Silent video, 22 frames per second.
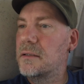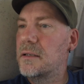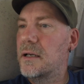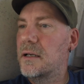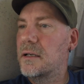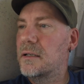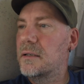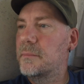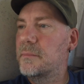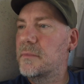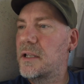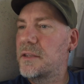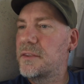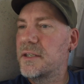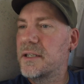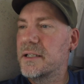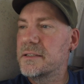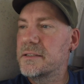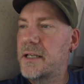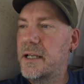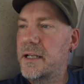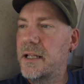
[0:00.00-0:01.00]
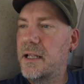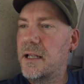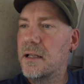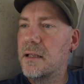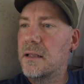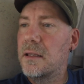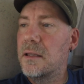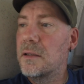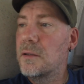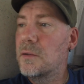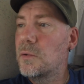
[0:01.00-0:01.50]
Nothing
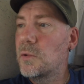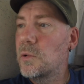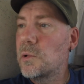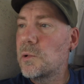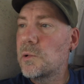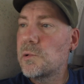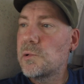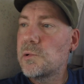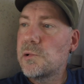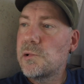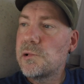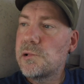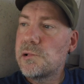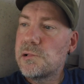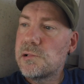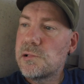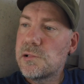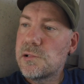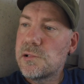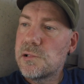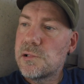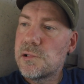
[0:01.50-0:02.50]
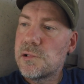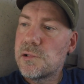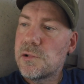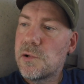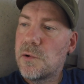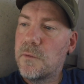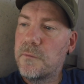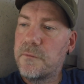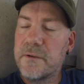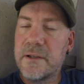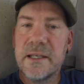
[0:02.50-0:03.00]
exciting.
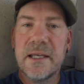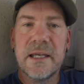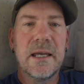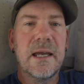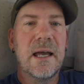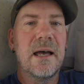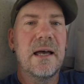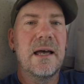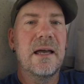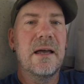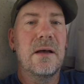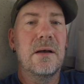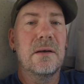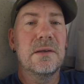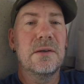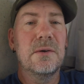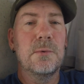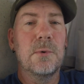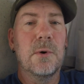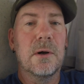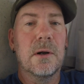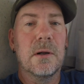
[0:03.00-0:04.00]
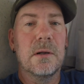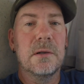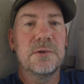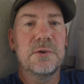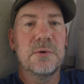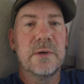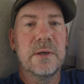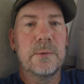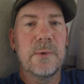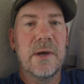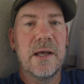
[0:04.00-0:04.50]
Hopefully you are all
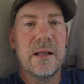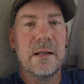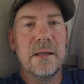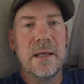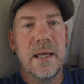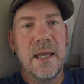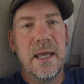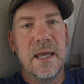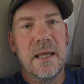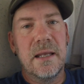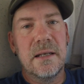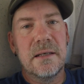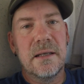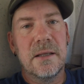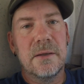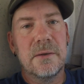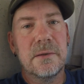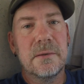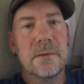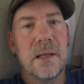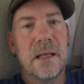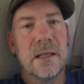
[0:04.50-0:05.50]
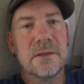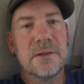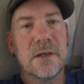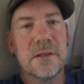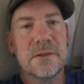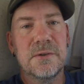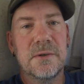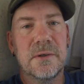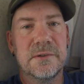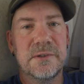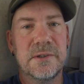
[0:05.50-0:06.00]
doing well, and I'll
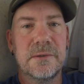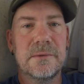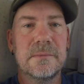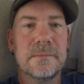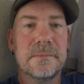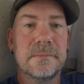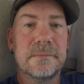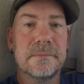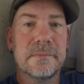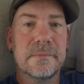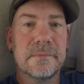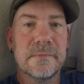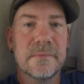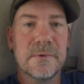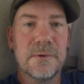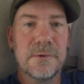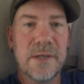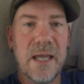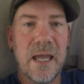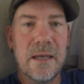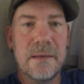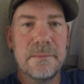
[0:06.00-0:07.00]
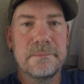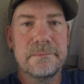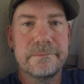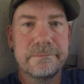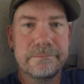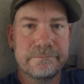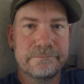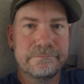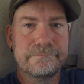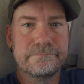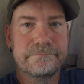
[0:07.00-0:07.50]
talk to you all soon. Okay,
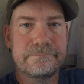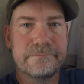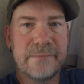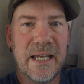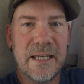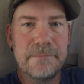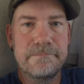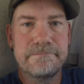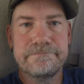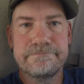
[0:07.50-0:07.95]
bye.